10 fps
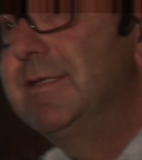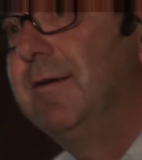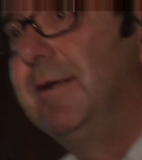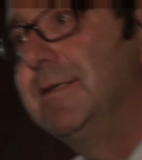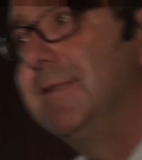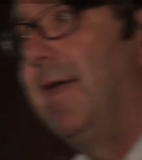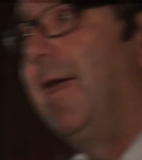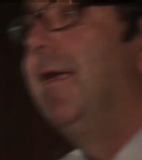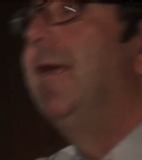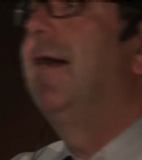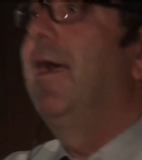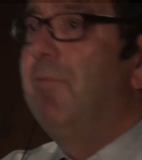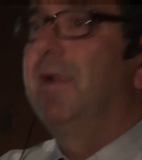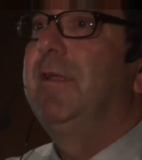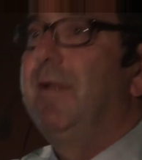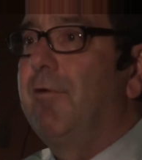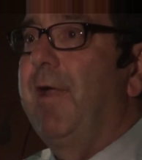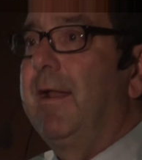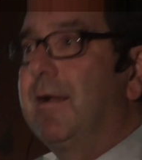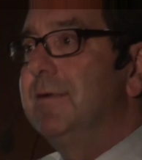is going to say, I want you to
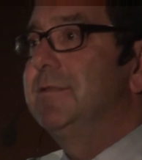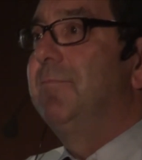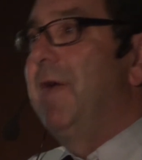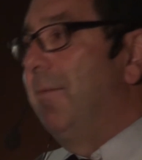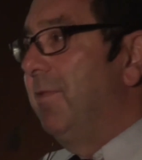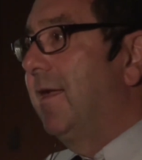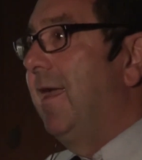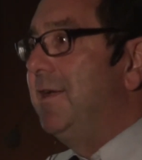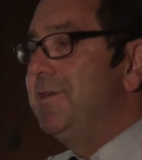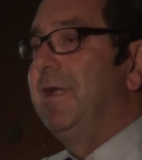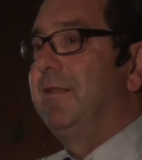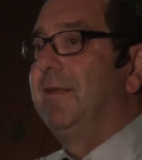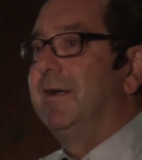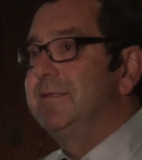create a custom application that